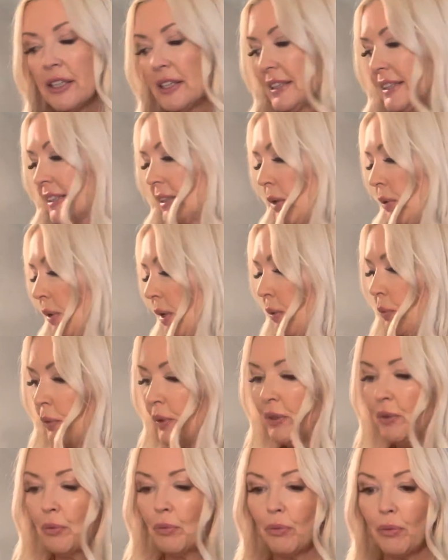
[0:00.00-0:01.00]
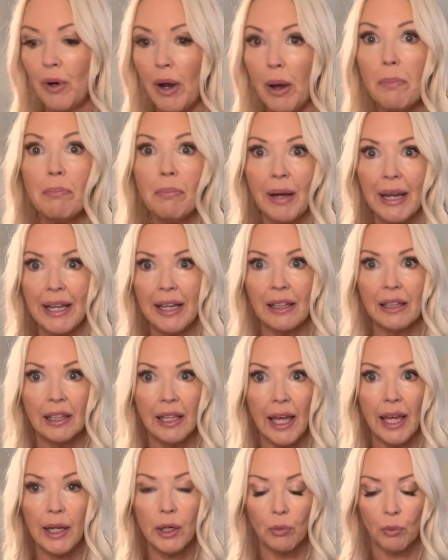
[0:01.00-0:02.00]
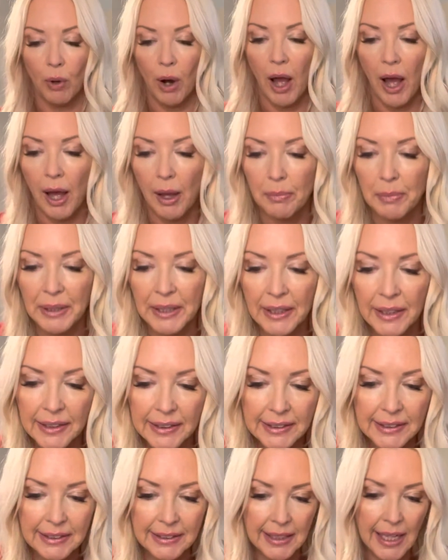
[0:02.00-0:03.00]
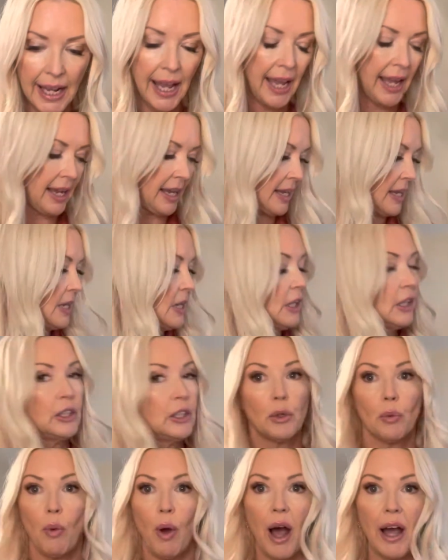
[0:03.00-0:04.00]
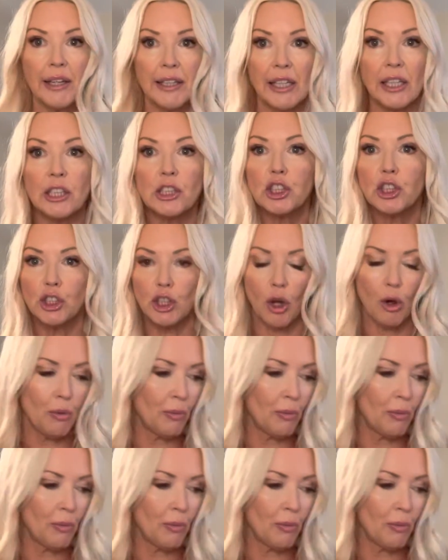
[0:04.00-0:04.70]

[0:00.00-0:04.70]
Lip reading: so it wouldn't rub my leg raw because dang, you're walking so